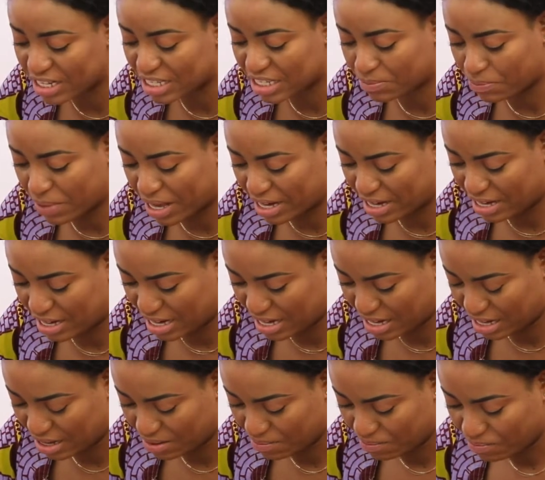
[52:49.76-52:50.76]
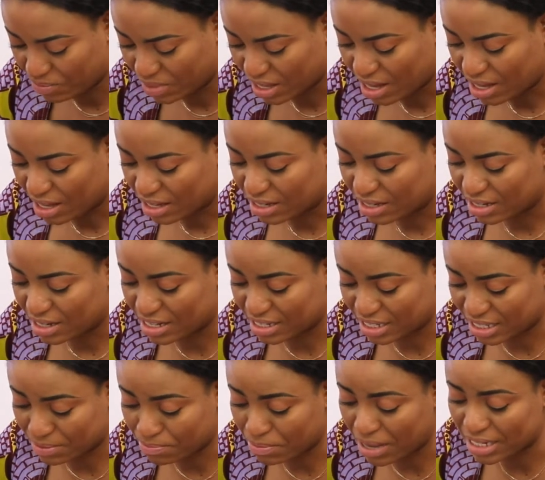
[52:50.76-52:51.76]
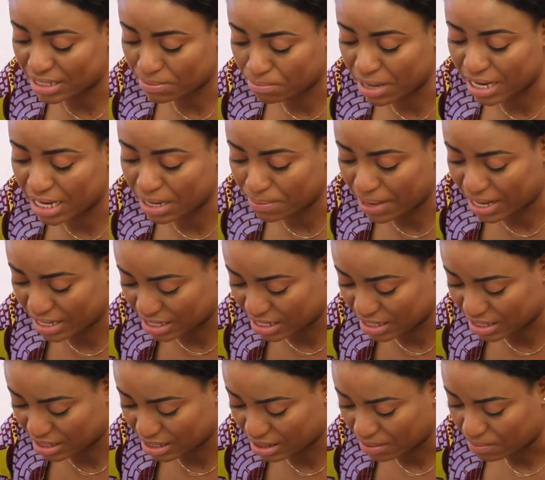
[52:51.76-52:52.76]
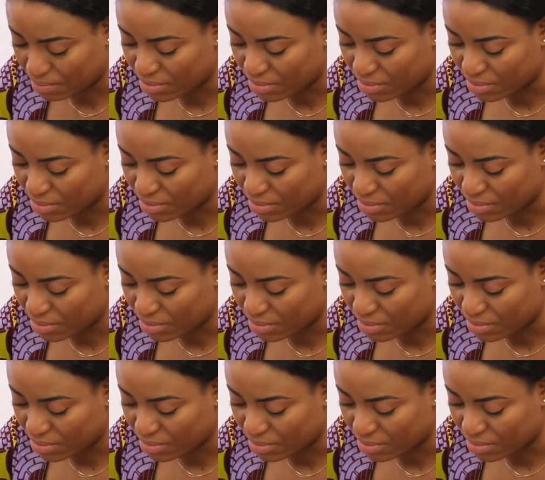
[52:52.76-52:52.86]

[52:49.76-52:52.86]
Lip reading: spending: the smart money budget.